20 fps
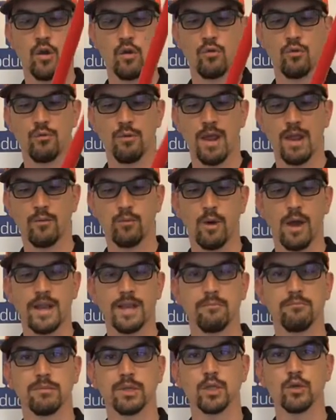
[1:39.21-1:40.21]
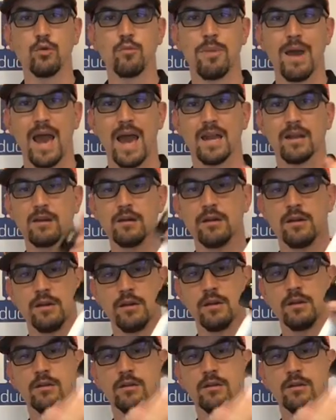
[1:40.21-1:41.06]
red, white, and blue pattern.